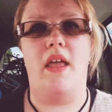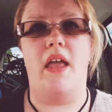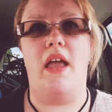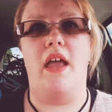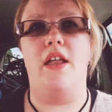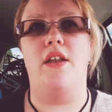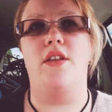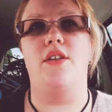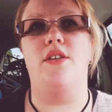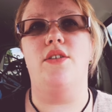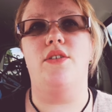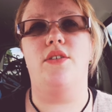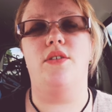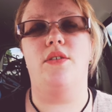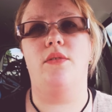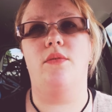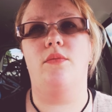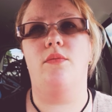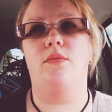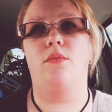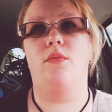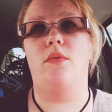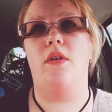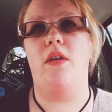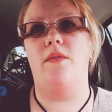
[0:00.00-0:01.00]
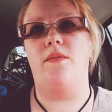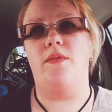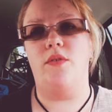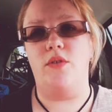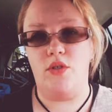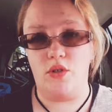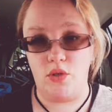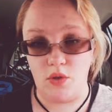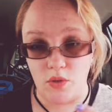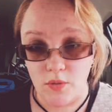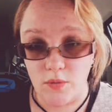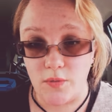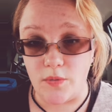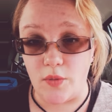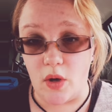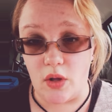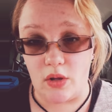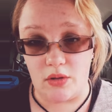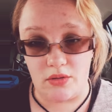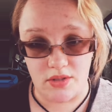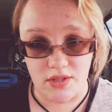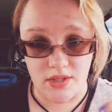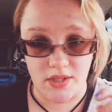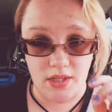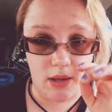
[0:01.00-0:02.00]
And if you do fall
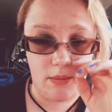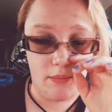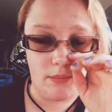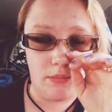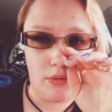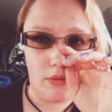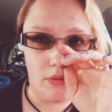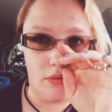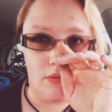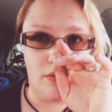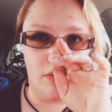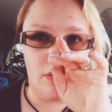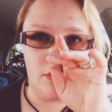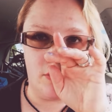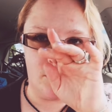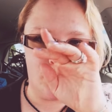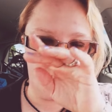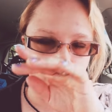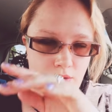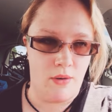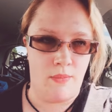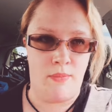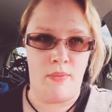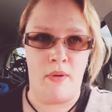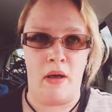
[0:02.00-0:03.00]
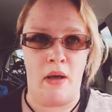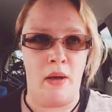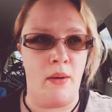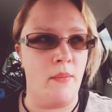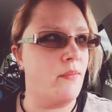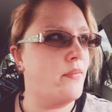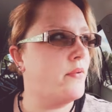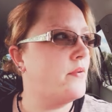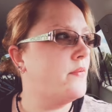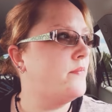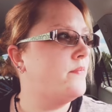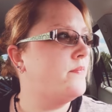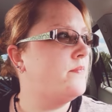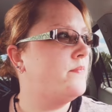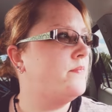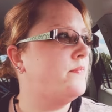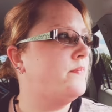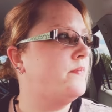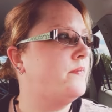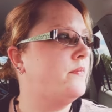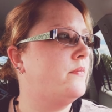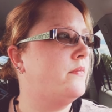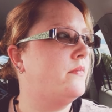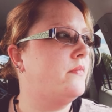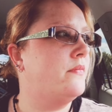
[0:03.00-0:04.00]
or stumble or trip up,
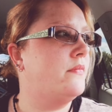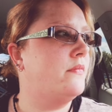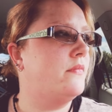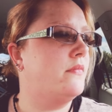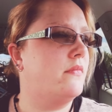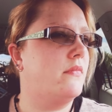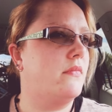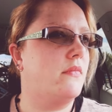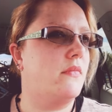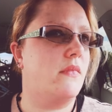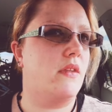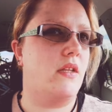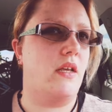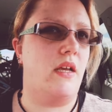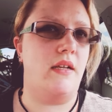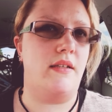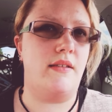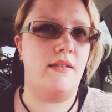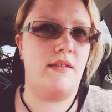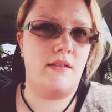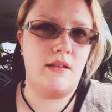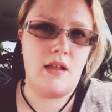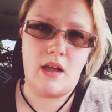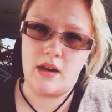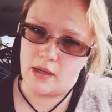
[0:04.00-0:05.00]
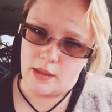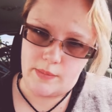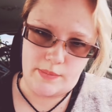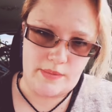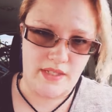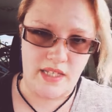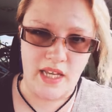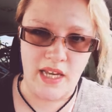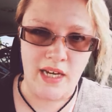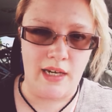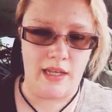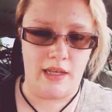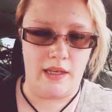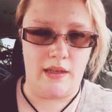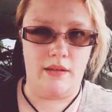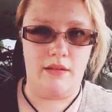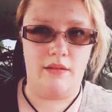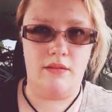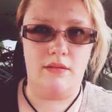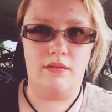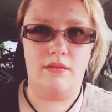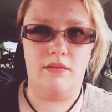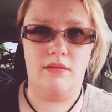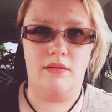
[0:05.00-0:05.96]
it's not upsetting.